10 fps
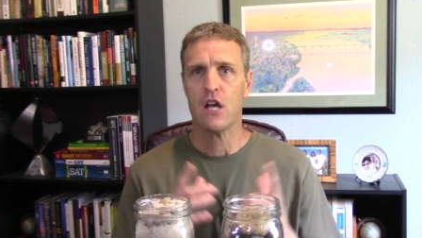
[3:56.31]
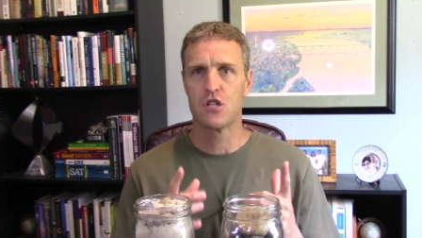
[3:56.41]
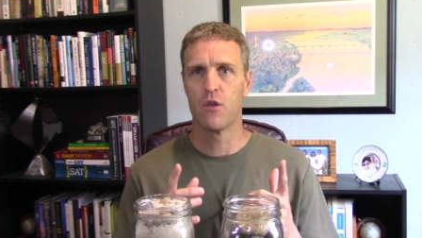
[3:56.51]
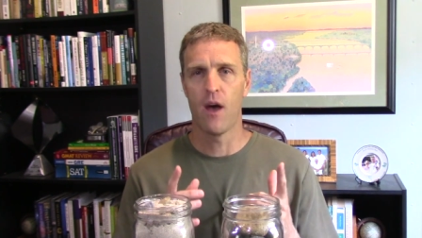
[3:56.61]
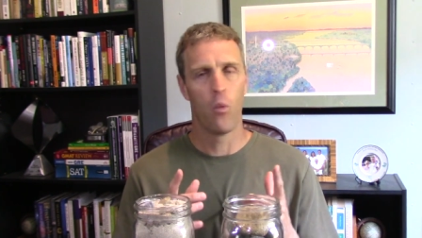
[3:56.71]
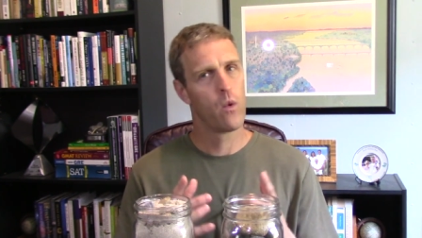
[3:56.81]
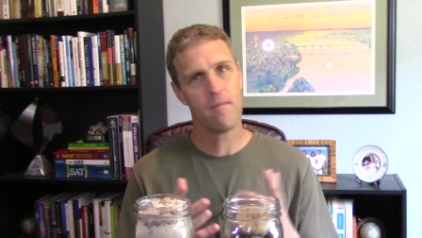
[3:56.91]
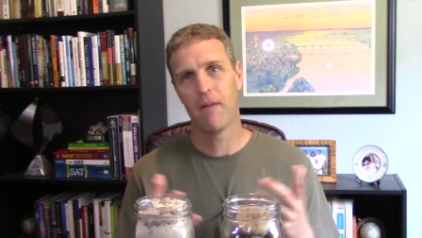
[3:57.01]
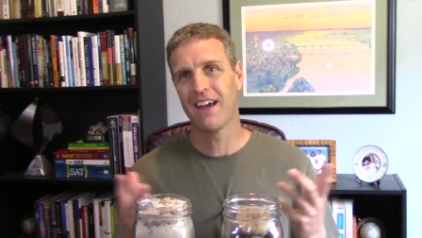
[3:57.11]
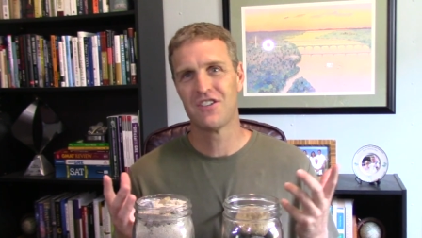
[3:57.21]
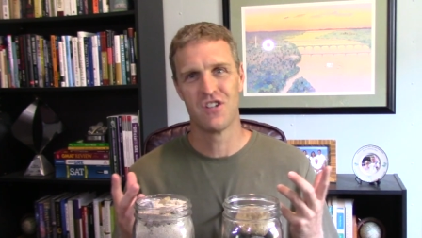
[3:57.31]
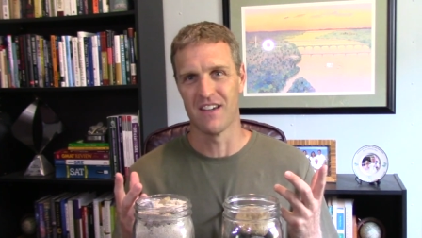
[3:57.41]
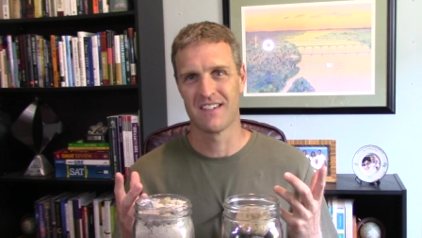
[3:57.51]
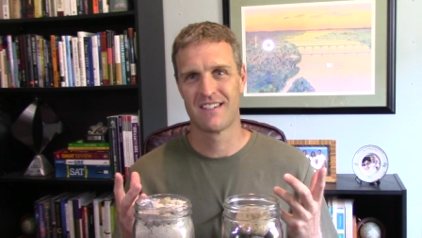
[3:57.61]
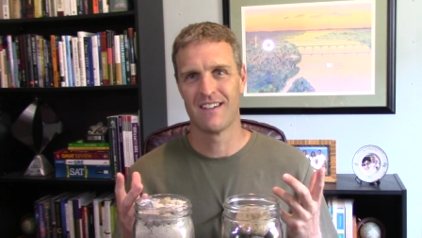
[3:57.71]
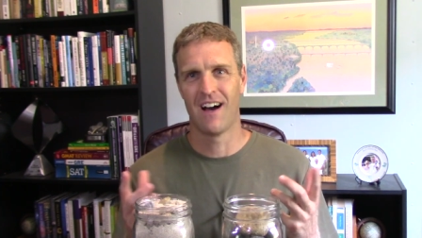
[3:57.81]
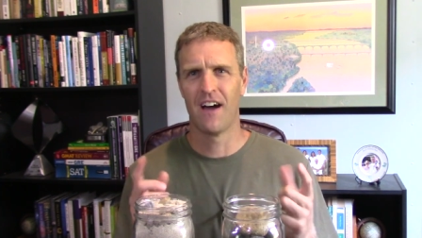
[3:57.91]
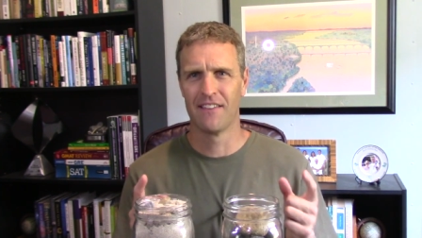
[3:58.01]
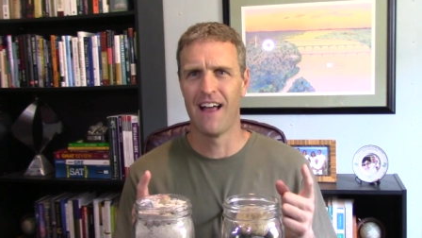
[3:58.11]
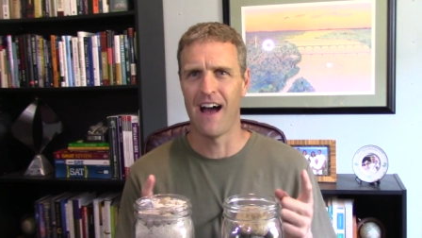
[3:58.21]
so that we might just
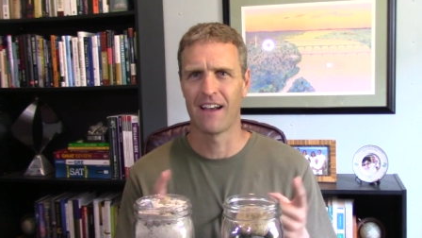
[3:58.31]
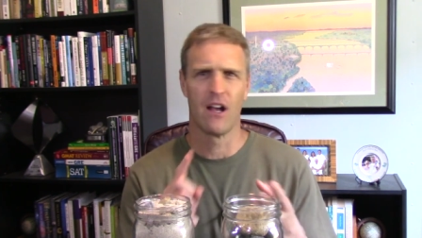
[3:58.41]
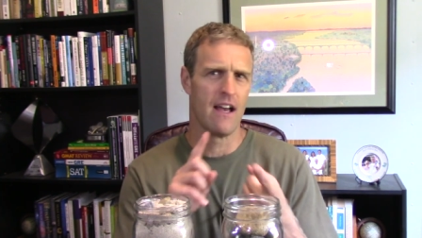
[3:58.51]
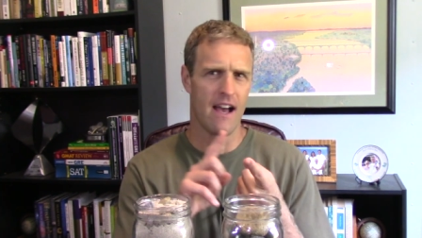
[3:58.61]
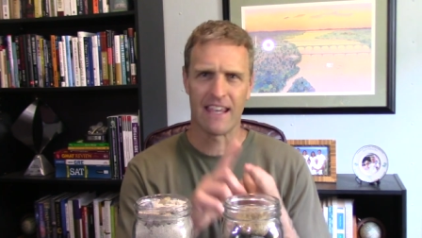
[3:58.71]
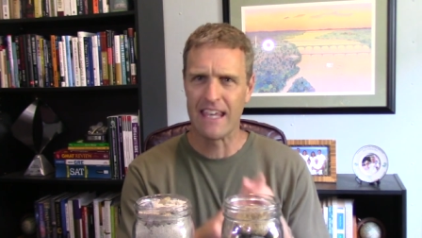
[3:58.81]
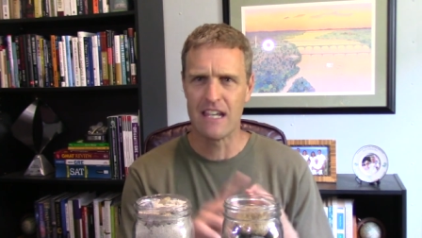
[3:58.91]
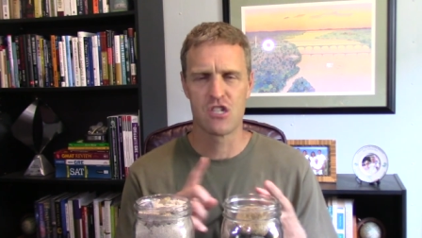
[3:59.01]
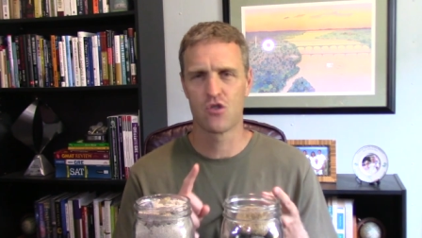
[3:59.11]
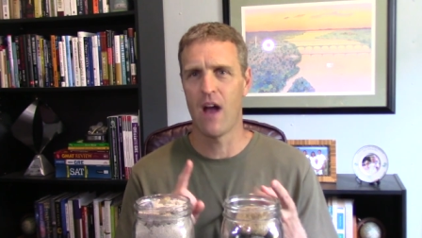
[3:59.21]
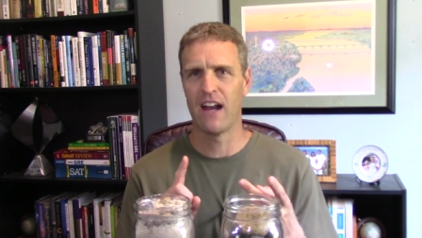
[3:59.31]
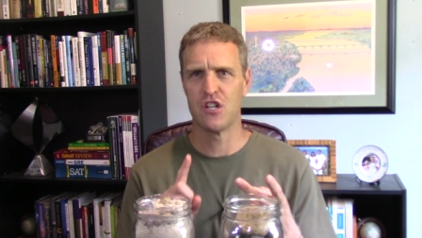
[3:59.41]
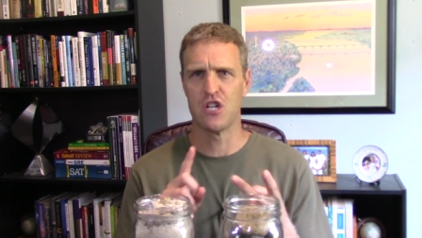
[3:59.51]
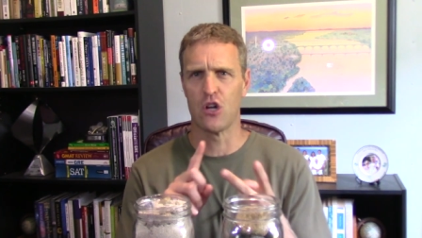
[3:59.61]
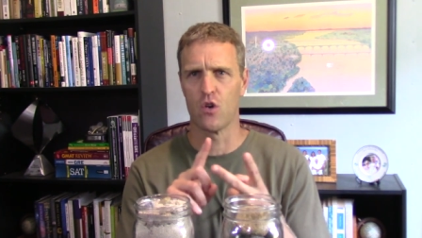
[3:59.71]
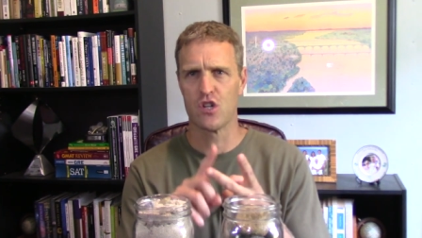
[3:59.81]
unlock a key strategy or a